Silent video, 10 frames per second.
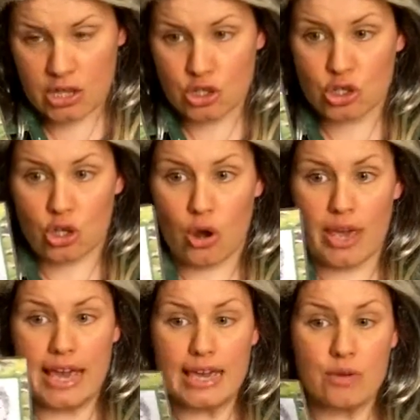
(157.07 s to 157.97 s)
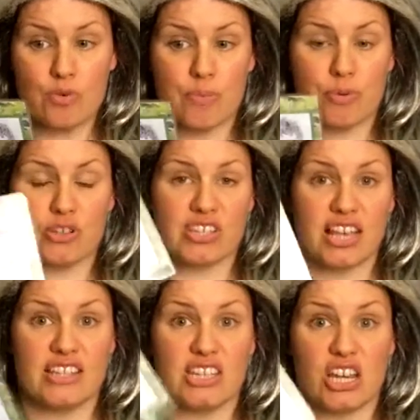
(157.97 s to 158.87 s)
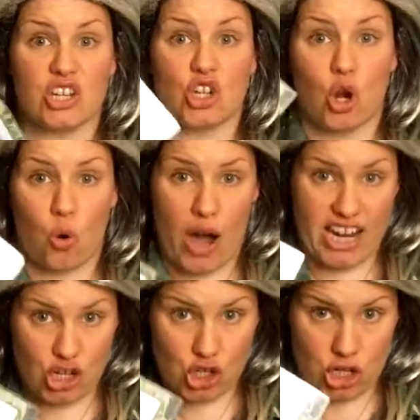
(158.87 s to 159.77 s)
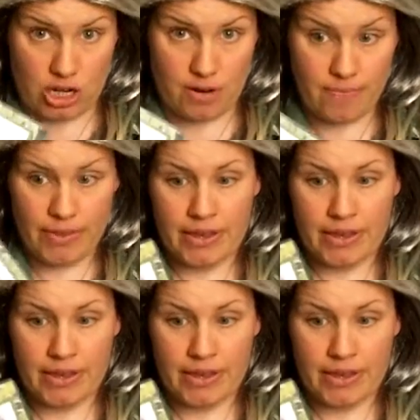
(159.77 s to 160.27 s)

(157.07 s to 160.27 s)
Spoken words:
So he represents integration.